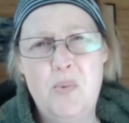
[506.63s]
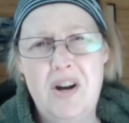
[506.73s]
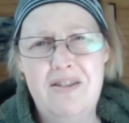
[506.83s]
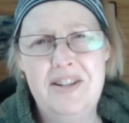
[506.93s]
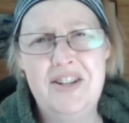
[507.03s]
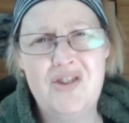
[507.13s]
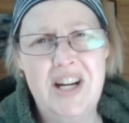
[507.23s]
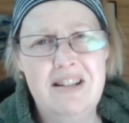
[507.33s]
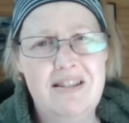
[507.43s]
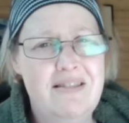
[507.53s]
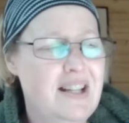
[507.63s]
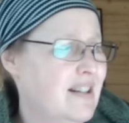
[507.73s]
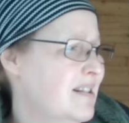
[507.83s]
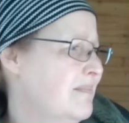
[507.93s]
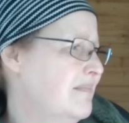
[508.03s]
to work on her training on
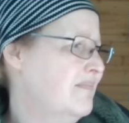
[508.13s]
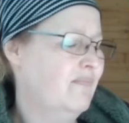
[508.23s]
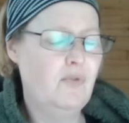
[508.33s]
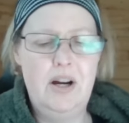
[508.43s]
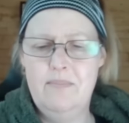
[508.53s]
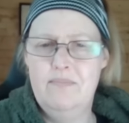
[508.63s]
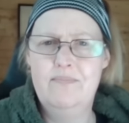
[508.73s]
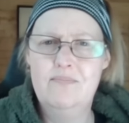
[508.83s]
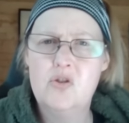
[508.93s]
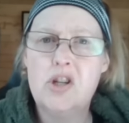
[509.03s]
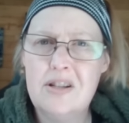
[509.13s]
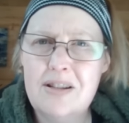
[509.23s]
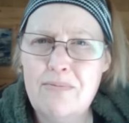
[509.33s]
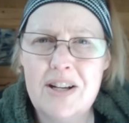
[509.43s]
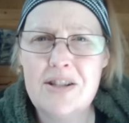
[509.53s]
this. Right.
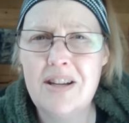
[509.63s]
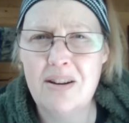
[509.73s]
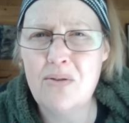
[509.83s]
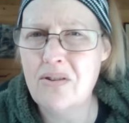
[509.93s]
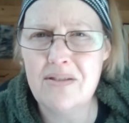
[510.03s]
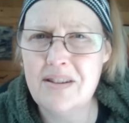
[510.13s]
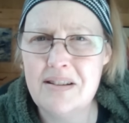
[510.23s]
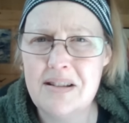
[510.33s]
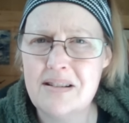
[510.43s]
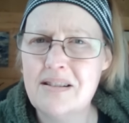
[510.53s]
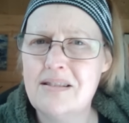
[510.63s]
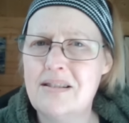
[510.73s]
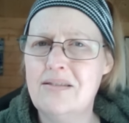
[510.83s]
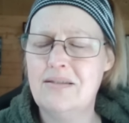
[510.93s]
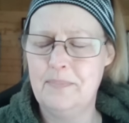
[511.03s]
She's the rescue, not the
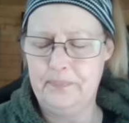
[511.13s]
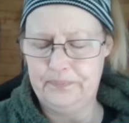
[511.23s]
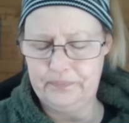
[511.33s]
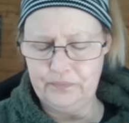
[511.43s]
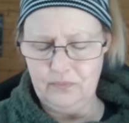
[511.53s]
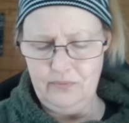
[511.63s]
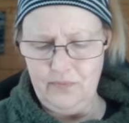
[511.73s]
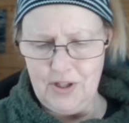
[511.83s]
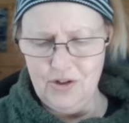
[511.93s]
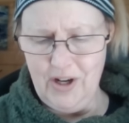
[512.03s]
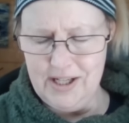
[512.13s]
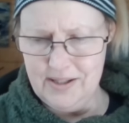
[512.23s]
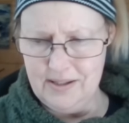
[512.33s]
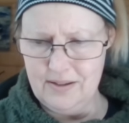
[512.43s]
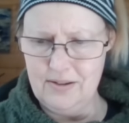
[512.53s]
assistance dog.
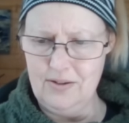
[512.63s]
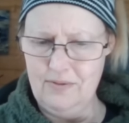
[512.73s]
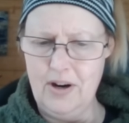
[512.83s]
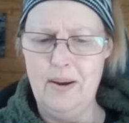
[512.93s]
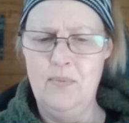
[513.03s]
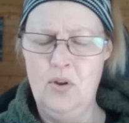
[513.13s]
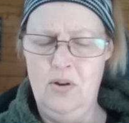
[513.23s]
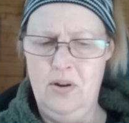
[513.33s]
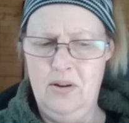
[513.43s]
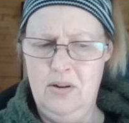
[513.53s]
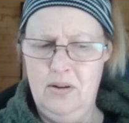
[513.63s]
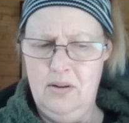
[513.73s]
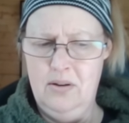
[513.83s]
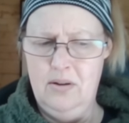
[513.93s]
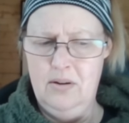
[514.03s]
Trainee assistance dog. Right.
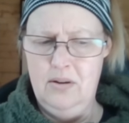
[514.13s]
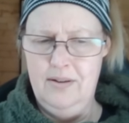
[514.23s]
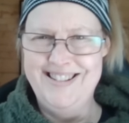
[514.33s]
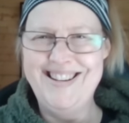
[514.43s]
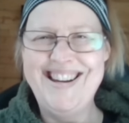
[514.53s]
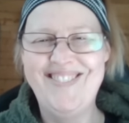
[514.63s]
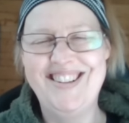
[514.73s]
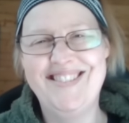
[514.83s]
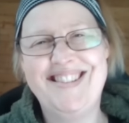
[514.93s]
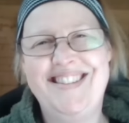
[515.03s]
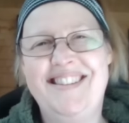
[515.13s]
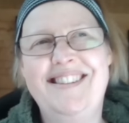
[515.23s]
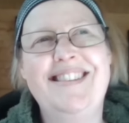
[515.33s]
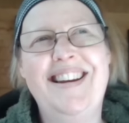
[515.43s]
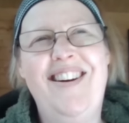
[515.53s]
So yeah, when I was
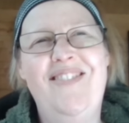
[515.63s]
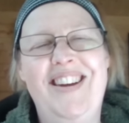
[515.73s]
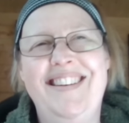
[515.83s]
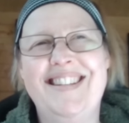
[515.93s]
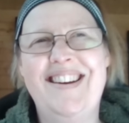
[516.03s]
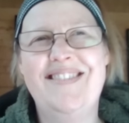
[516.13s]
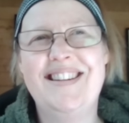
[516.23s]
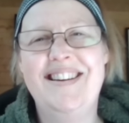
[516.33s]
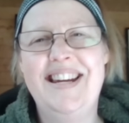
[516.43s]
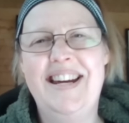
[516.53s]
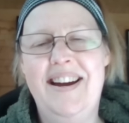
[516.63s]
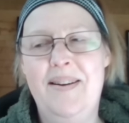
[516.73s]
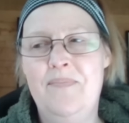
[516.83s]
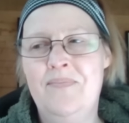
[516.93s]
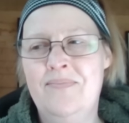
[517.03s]
doing the client meetings, I was like,
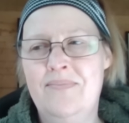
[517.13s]
they